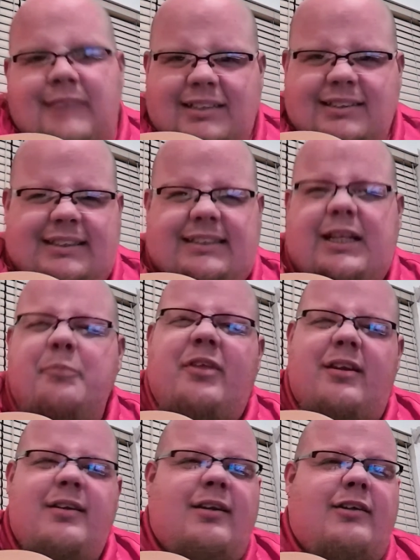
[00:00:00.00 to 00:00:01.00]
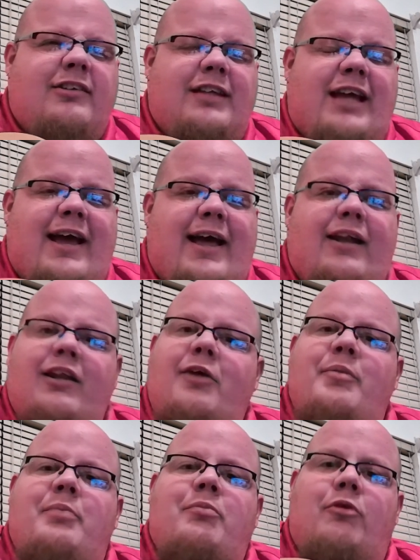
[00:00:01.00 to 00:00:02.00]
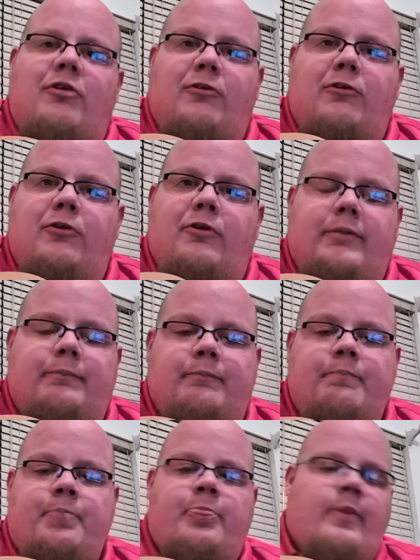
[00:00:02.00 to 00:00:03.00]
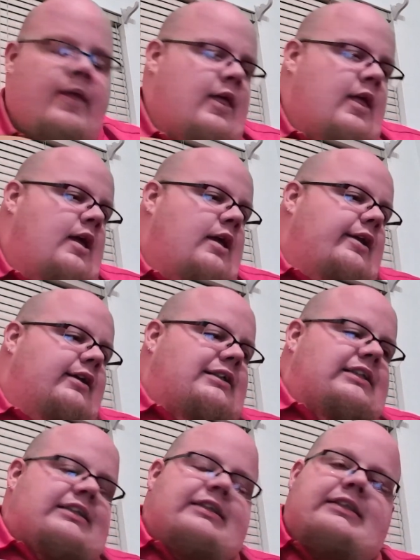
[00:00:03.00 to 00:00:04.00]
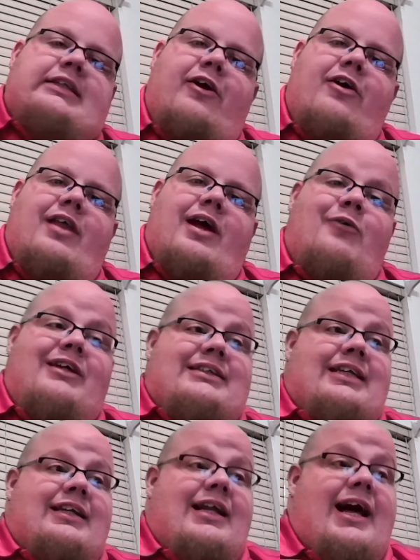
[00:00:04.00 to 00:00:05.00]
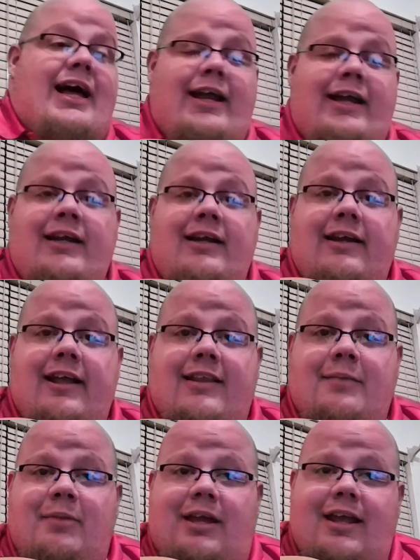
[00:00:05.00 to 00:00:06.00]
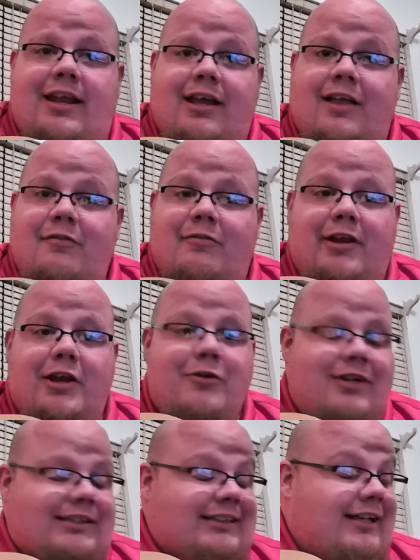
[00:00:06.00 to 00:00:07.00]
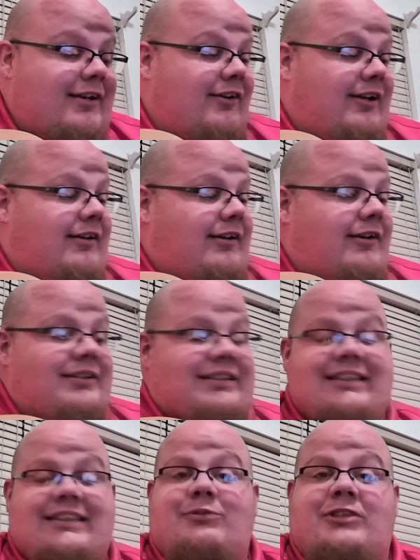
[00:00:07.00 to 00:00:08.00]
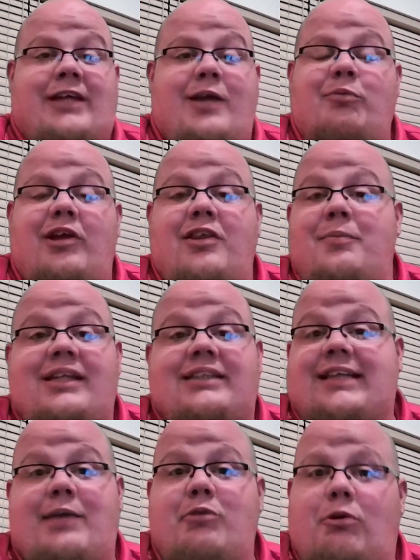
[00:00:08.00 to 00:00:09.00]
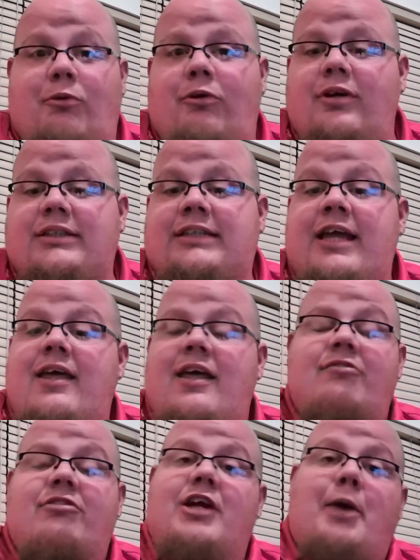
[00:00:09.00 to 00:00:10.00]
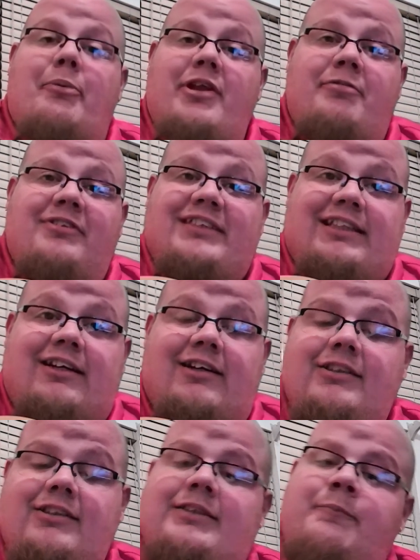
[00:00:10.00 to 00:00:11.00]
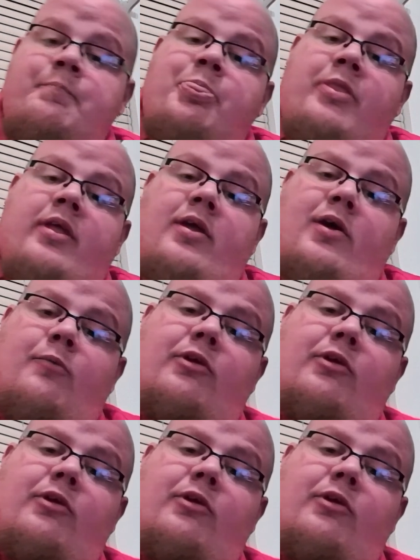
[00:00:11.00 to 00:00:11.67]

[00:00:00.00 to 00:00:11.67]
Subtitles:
Something to add a little bit more to it. Now, just to show you that I wasn't lying at the beginning of the video when I said you can use this same rhythm and the same chords for a couple different songs, we're